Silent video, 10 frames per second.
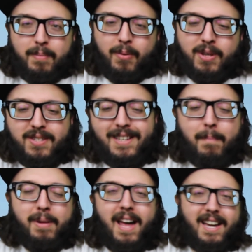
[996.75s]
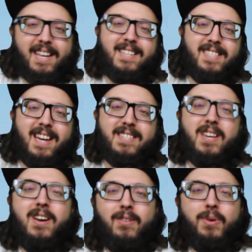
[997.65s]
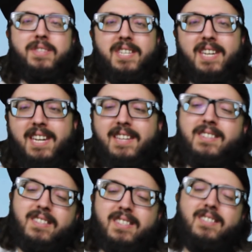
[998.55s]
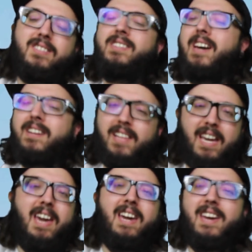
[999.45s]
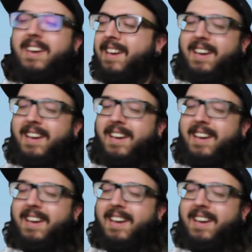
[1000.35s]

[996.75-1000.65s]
but when you see a black NSX with TEs, it's just kind of like, hey,